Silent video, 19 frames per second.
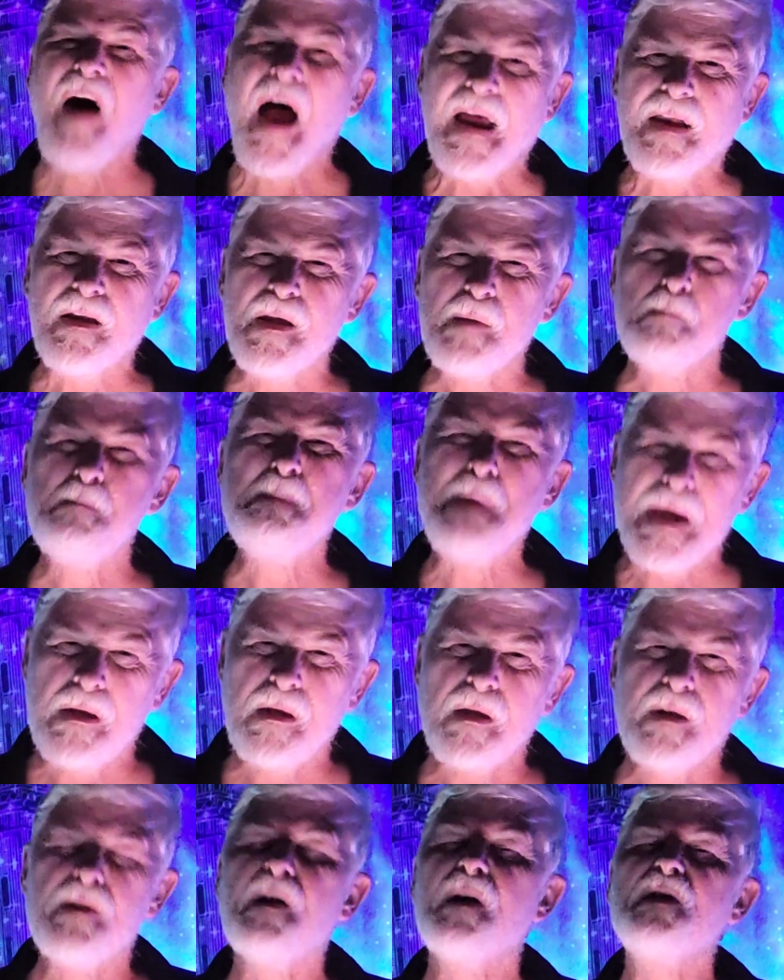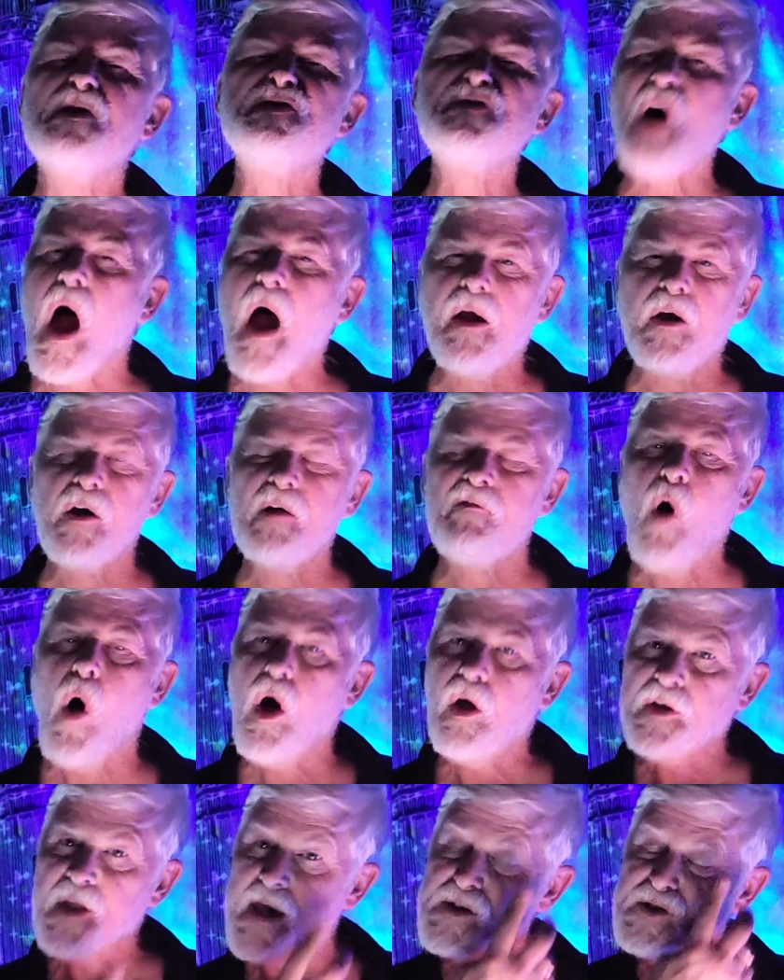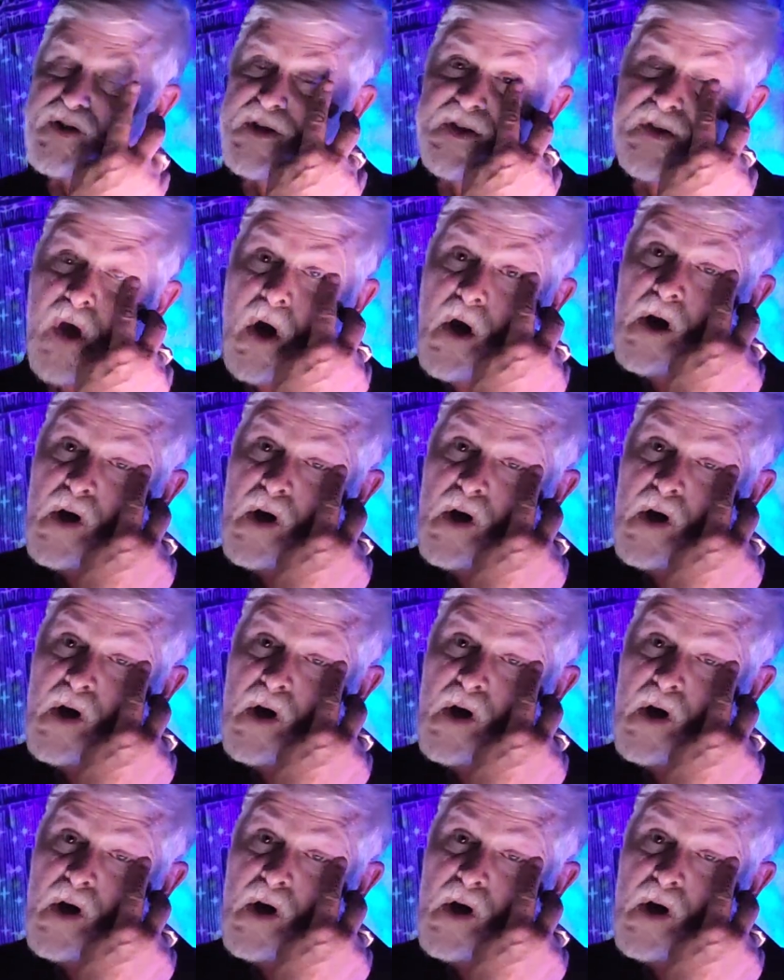finally be the desire of all nations.